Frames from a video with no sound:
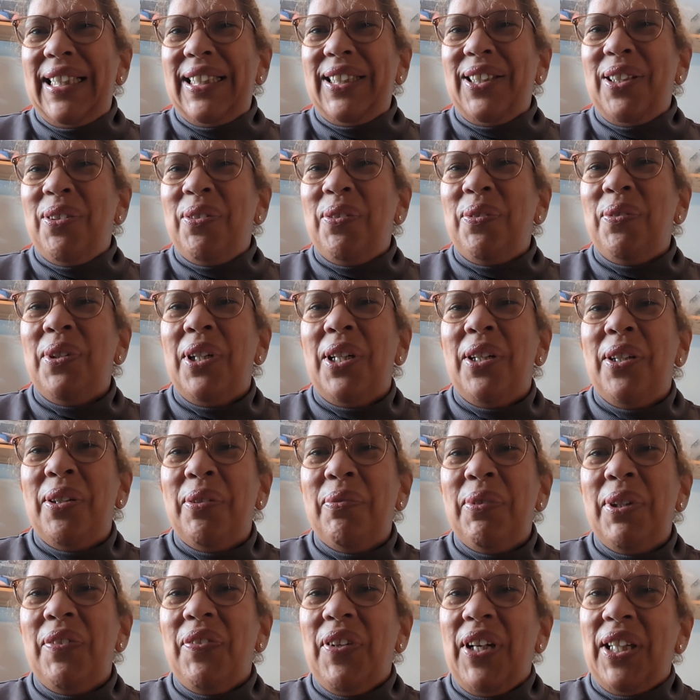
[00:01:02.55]
So
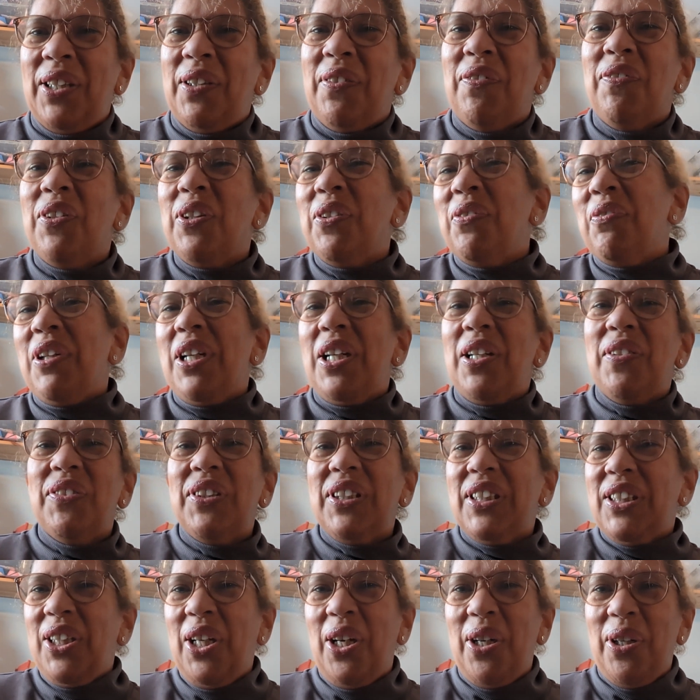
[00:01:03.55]
we've had a flurry of
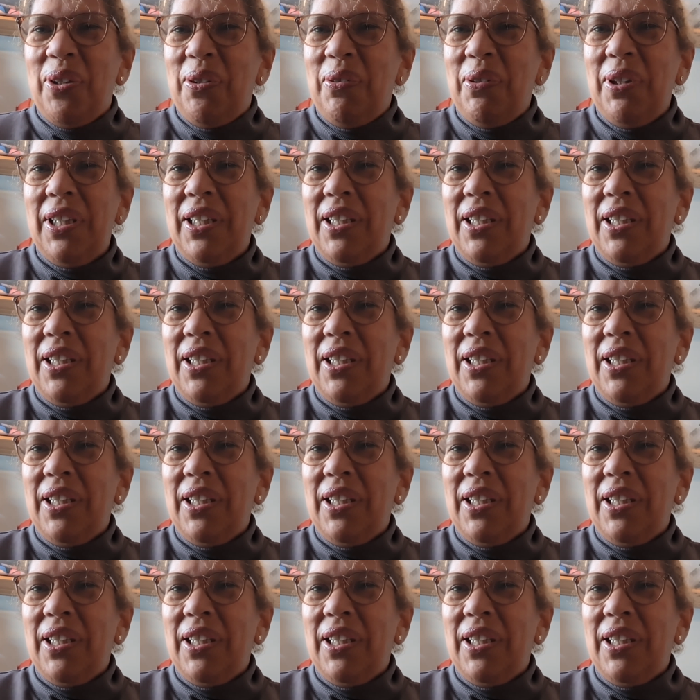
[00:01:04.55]
snow